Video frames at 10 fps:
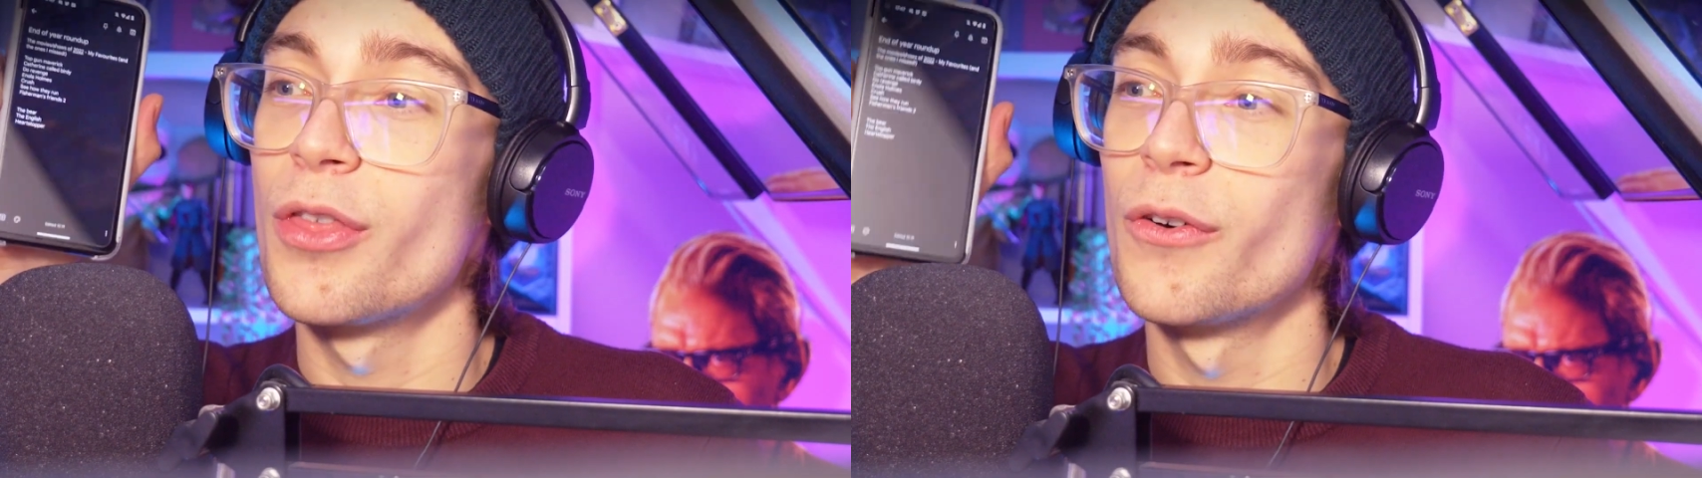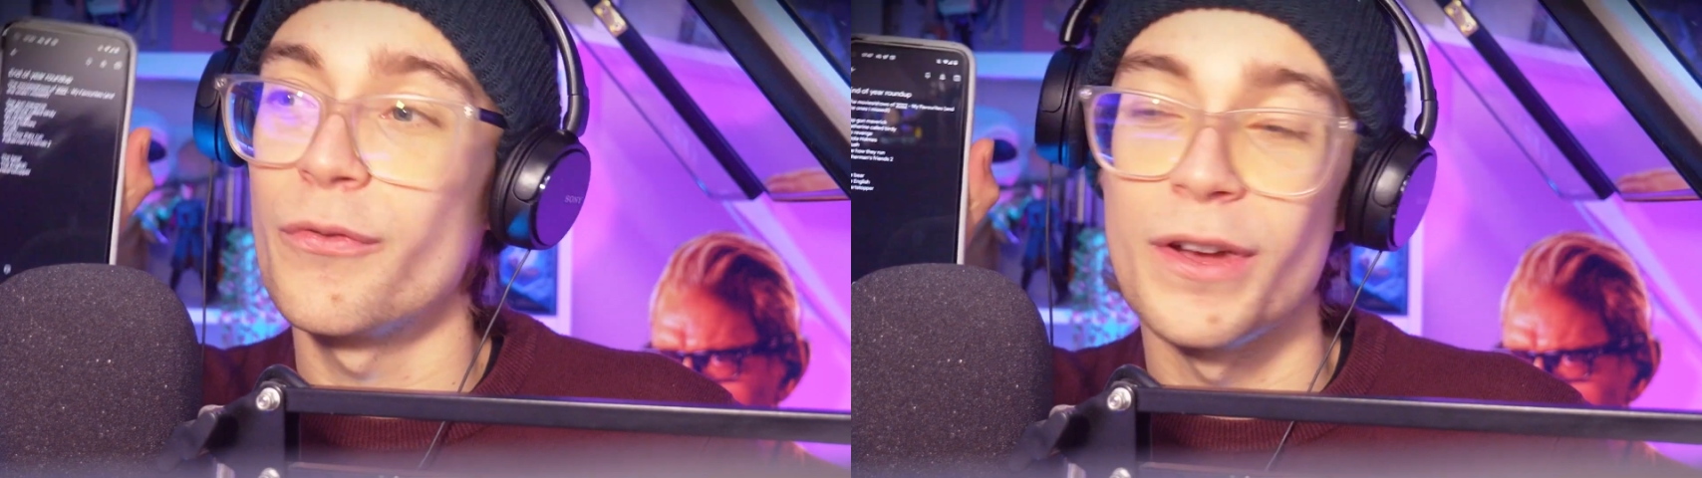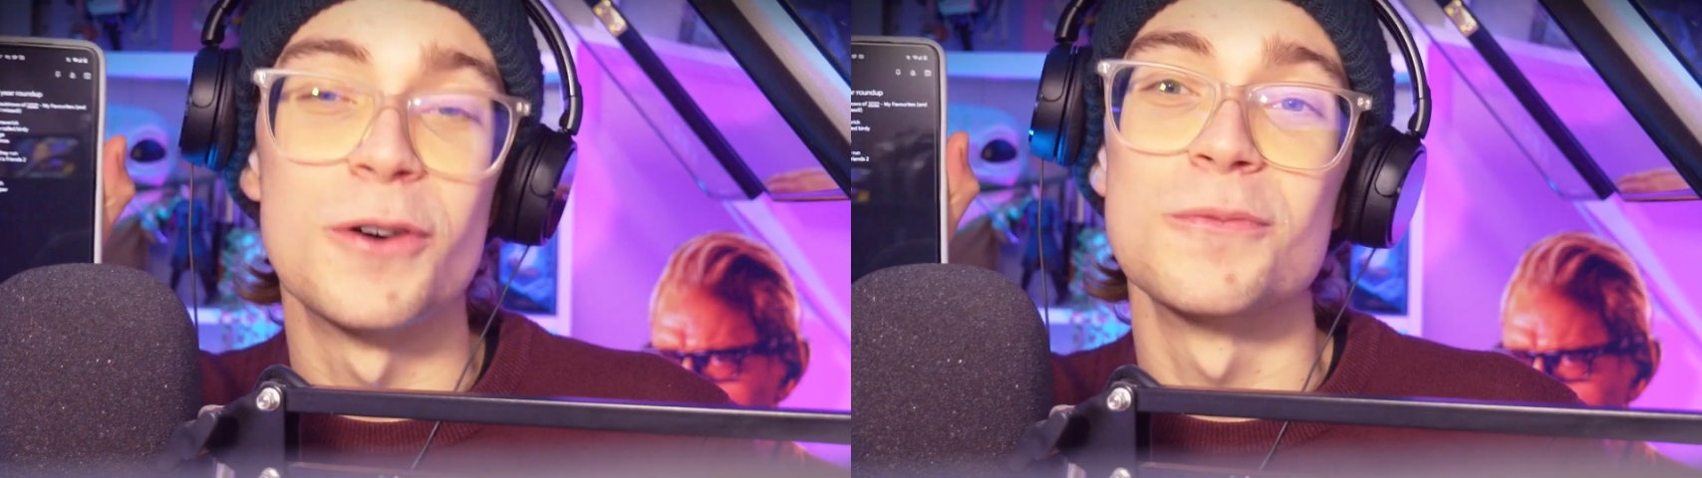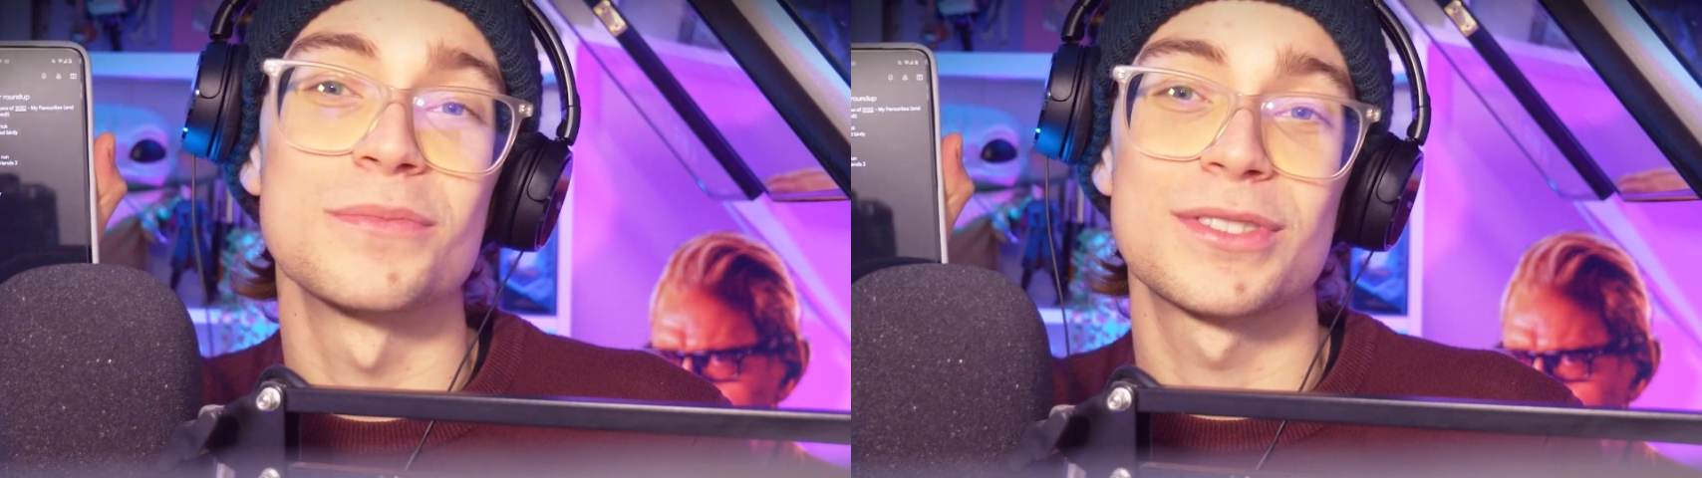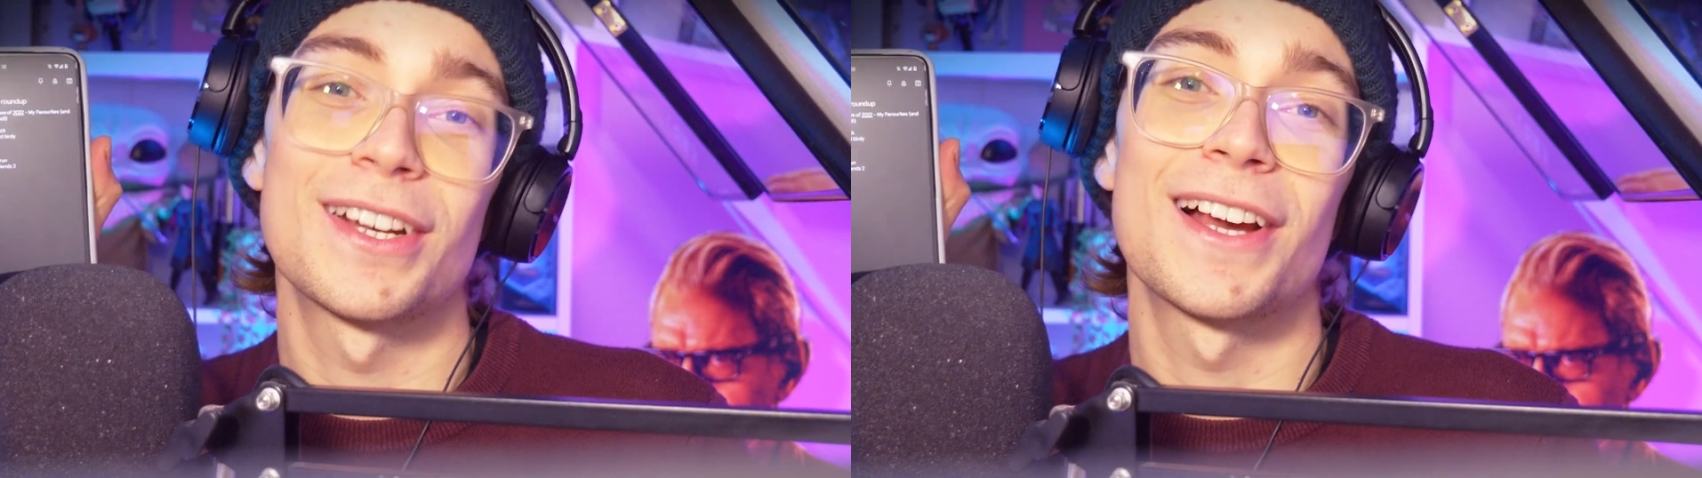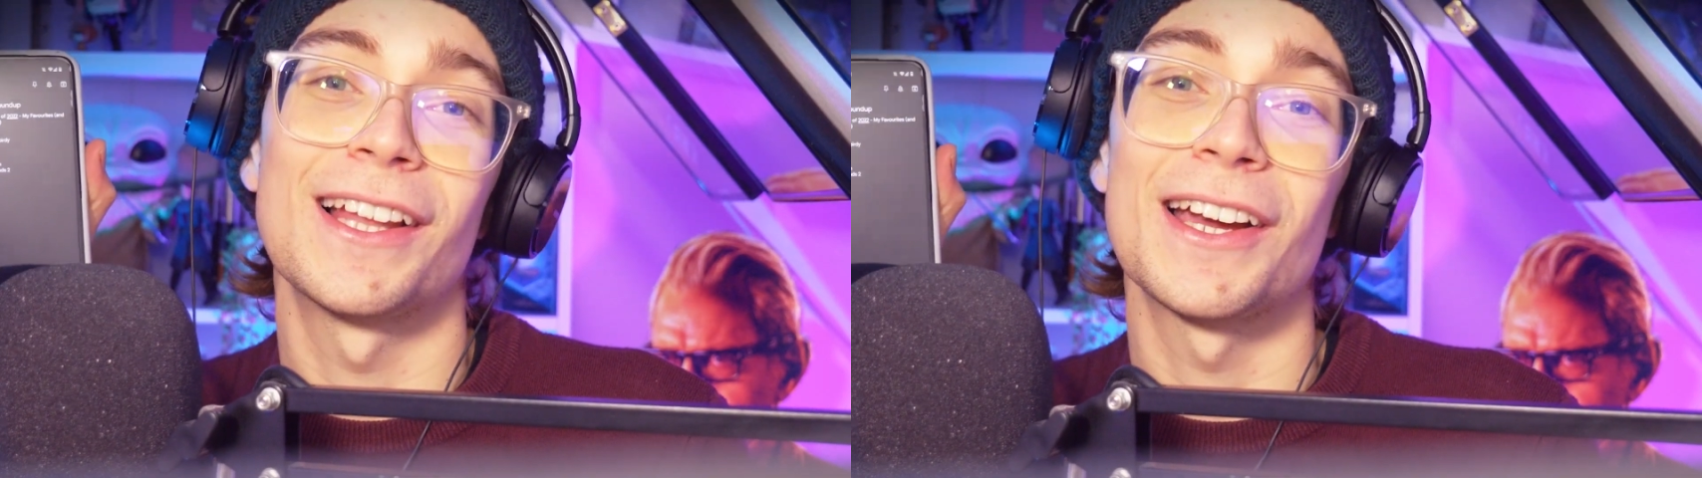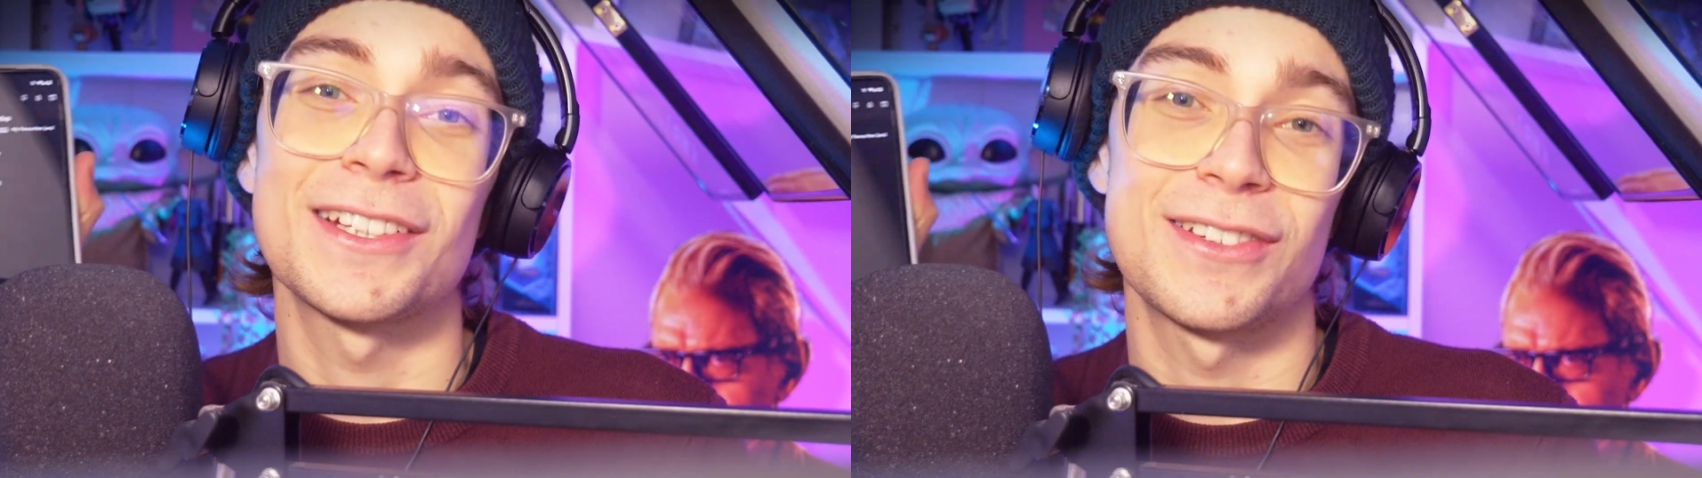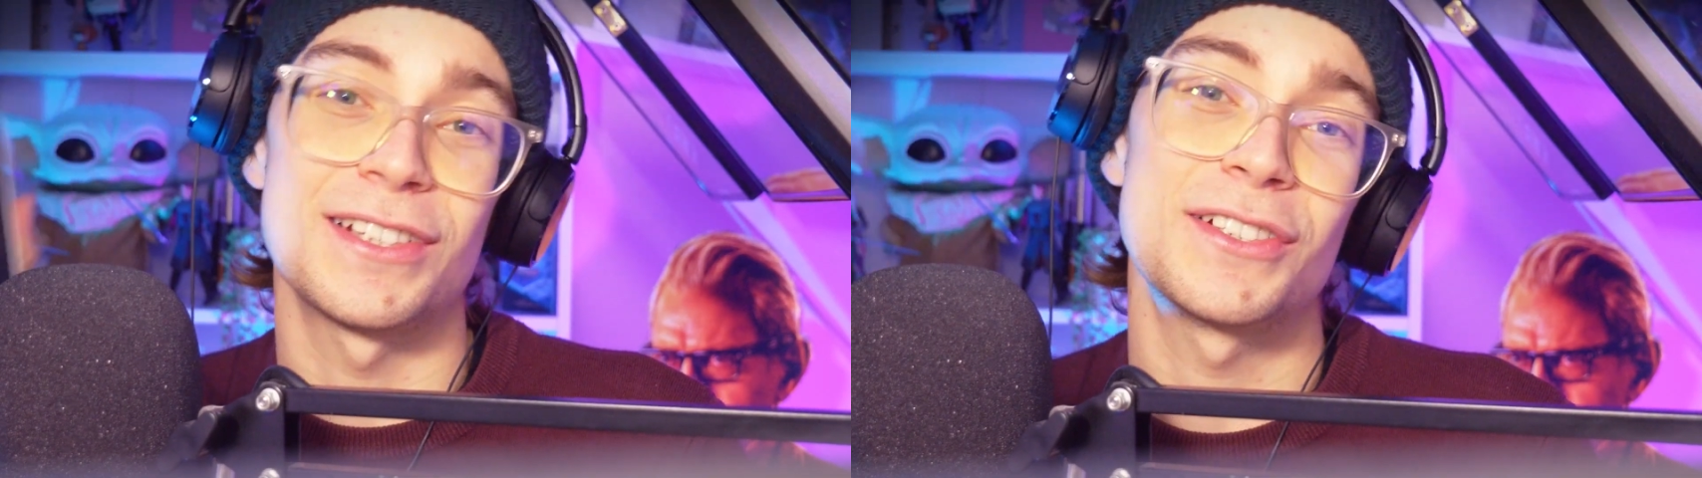the films that I
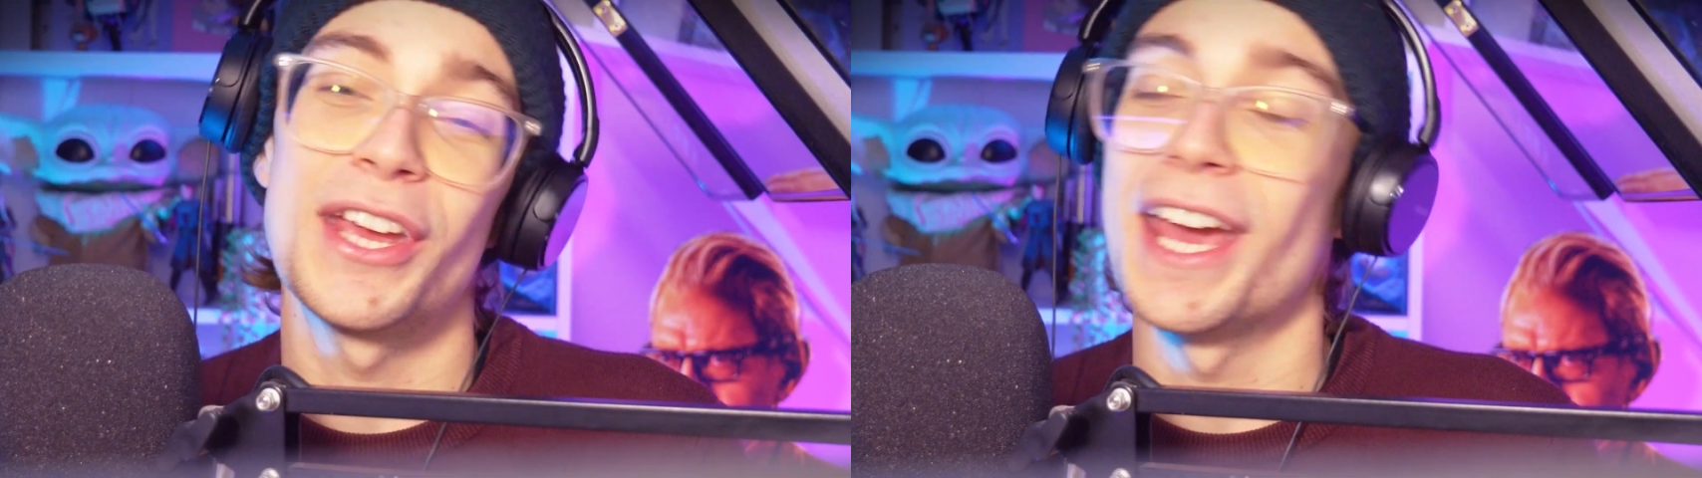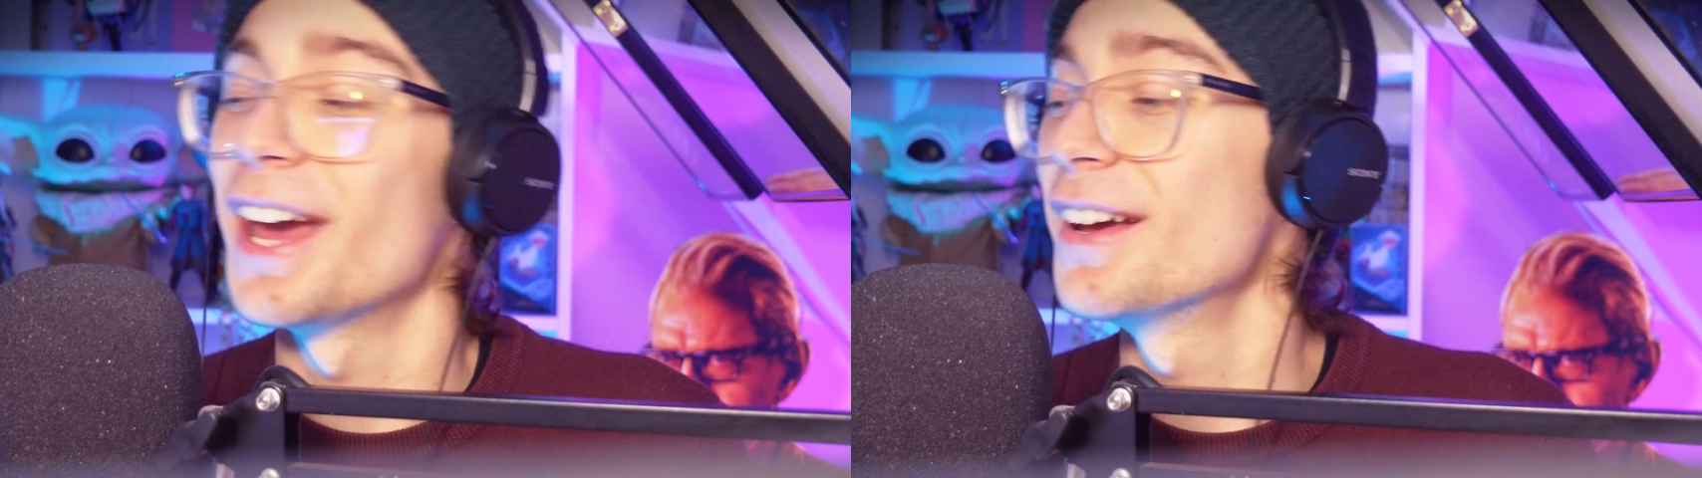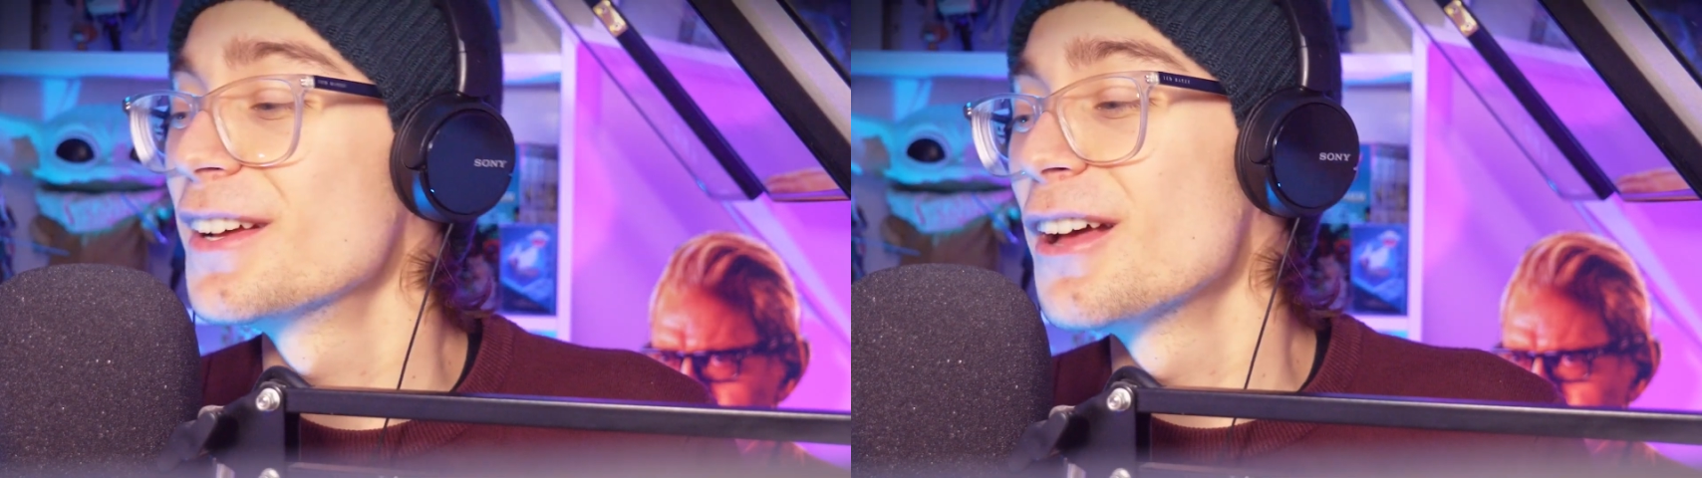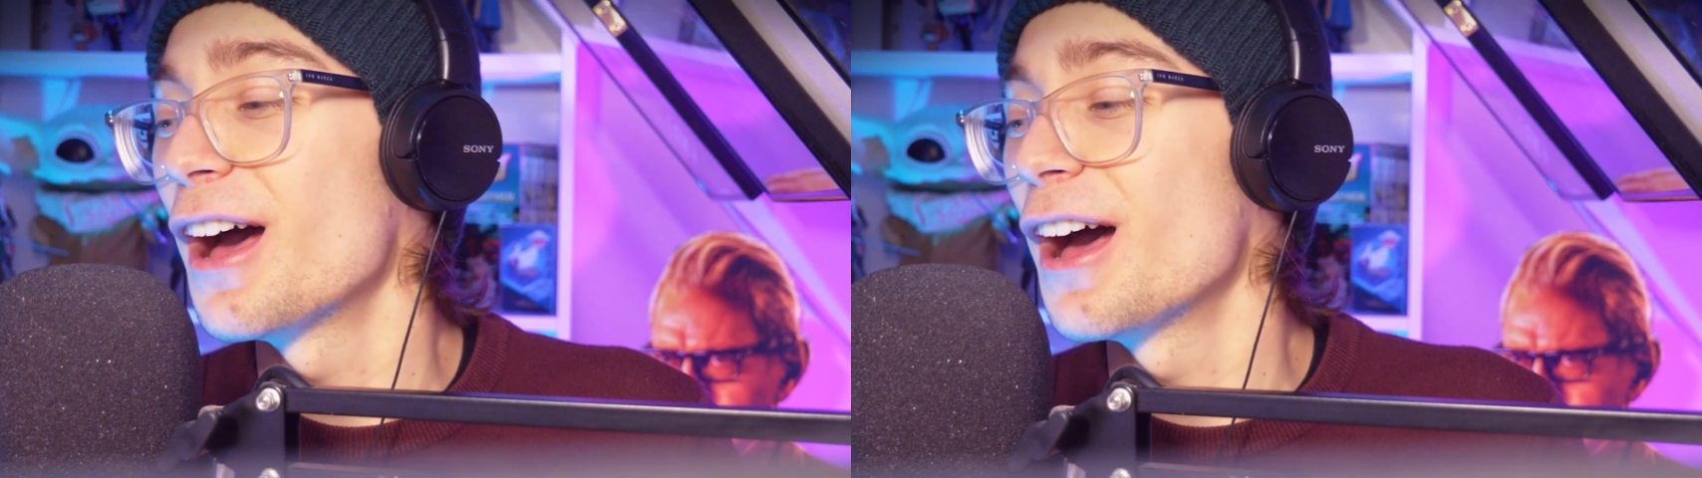liked this year.